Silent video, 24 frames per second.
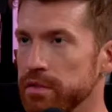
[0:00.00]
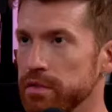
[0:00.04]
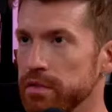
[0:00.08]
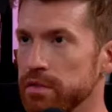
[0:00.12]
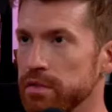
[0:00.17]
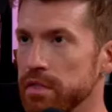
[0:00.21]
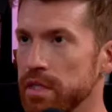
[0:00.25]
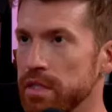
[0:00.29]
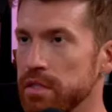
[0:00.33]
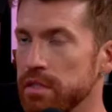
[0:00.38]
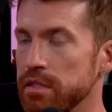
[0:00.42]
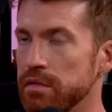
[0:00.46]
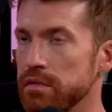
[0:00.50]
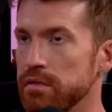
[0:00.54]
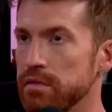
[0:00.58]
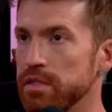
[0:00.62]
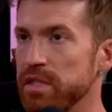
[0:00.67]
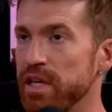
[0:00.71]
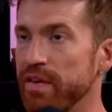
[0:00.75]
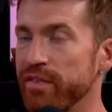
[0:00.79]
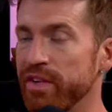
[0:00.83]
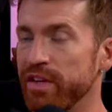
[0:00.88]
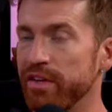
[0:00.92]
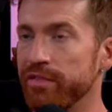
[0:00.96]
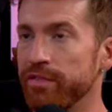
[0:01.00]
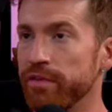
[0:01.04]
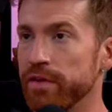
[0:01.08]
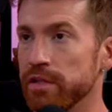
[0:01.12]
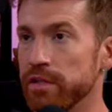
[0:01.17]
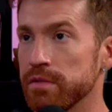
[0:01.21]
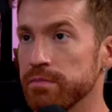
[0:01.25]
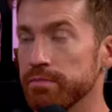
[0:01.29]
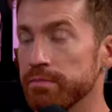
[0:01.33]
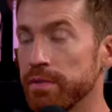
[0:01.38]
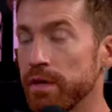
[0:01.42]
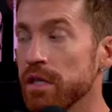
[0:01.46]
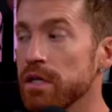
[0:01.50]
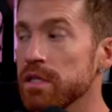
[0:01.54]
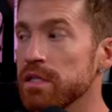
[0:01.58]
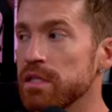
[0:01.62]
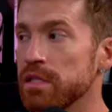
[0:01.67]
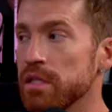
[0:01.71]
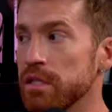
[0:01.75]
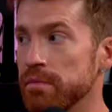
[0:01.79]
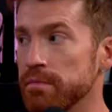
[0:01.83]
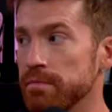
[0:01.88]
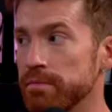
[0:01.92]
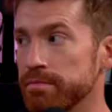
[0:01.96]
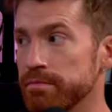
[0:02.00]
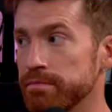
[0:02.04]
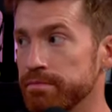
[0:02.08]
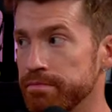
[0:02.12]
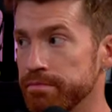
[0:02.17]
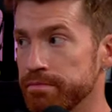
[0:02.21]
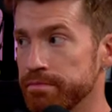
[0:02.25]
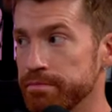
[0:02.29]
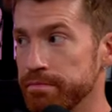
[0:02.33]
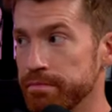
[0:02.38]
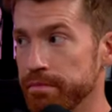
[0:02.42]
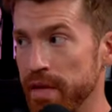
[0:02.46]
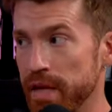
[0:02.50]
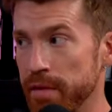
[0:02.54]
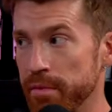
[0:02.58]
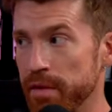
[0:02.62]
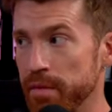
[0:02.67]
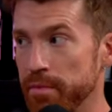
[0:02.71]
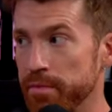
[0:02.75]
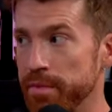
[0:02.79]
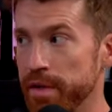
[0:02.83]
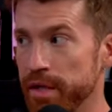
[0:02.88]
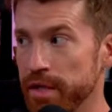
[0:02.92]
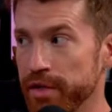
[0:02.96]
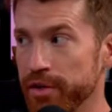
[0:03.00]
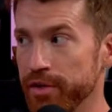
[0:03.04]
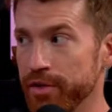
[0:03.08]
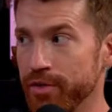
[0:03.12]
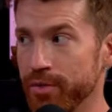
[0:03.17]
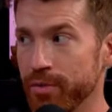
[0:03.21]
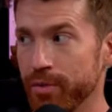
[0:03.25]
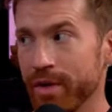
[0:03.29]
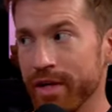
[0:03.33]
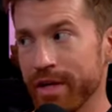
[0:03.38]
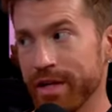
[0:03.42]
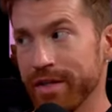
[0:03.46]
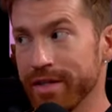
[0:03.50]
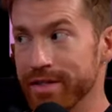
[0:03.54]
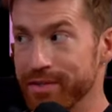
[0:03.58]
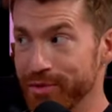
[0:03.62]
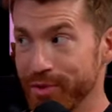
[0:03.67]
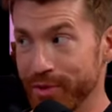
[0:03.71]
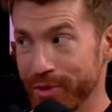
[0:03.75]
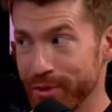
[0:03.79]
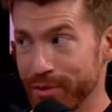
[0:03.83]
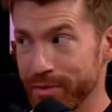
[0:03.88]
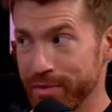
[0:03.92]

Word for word: the 71st person, maybe, but you're the one in this group.